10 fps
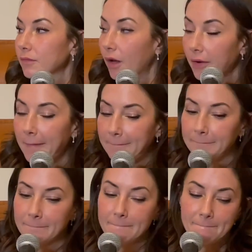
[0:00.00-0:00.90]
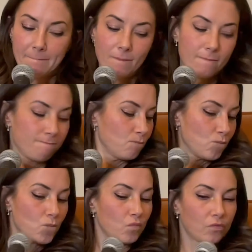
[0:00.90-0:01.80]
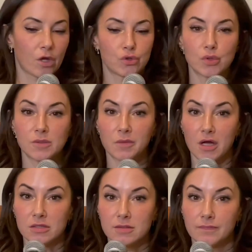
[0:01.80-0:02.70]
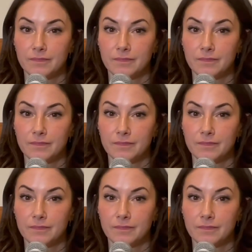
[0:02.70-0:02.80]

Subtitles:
Okay. I'll shoot some guns.